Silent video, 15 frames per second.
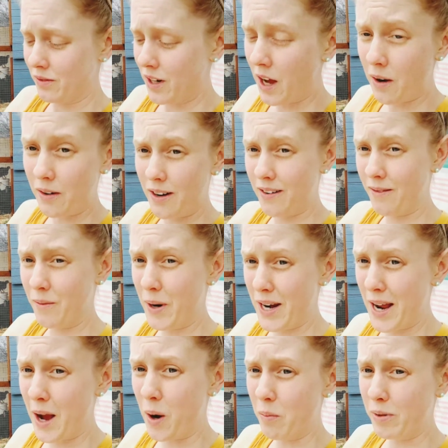Not
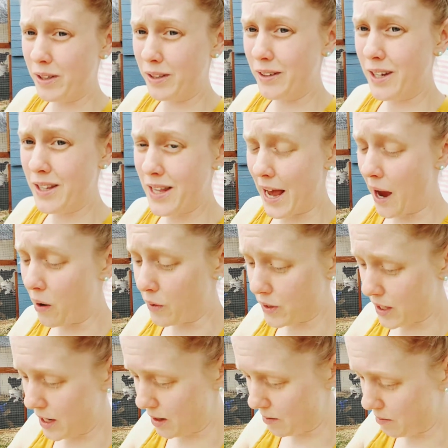right now, but in the house
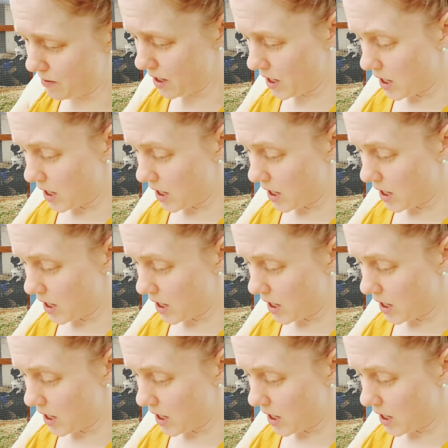I am.